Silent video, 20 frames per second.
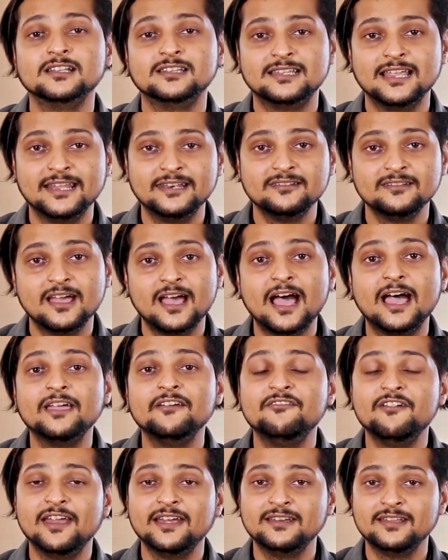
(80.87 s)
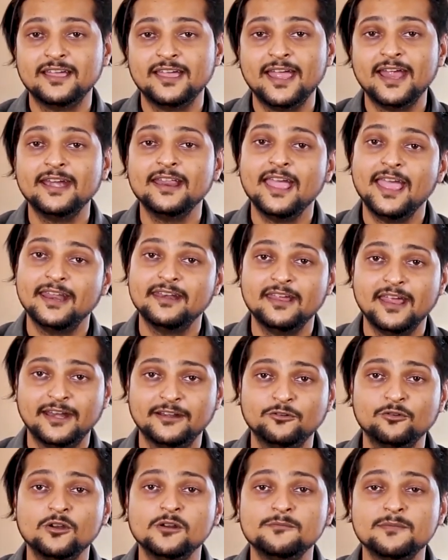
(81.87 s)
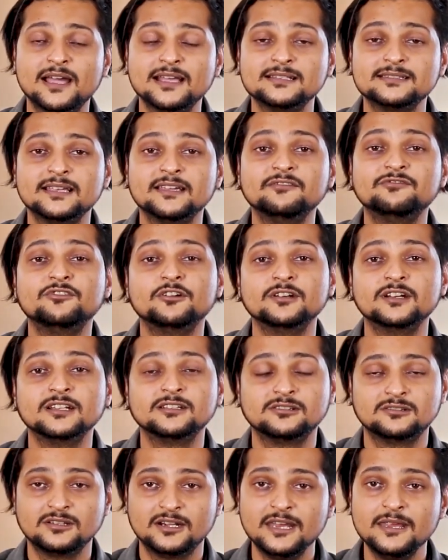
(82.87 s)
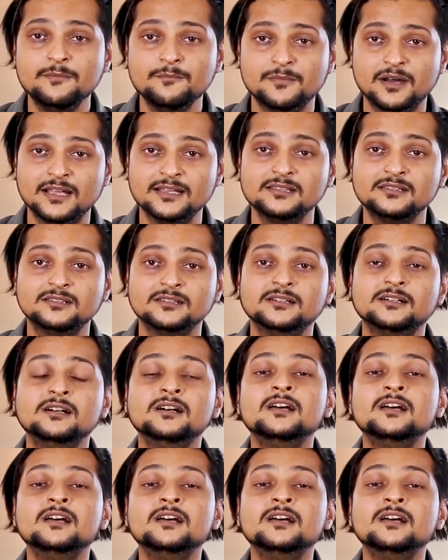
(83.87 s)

Then I went ahead and enrolled myself for a 3-month